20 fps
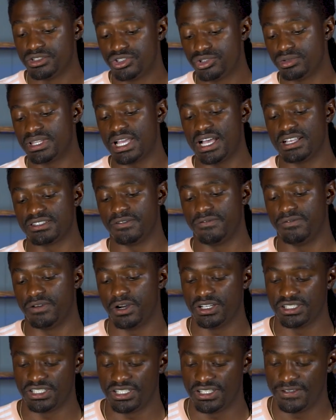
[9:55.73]
two thousand
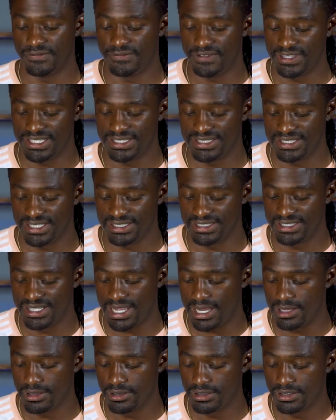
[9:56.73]
four hundred fifty-six
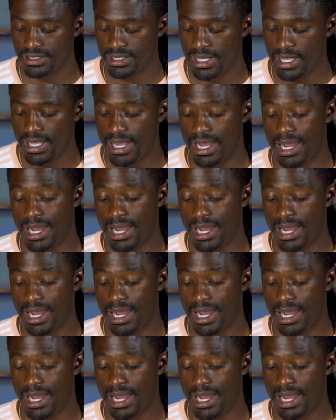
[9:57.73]
dollars.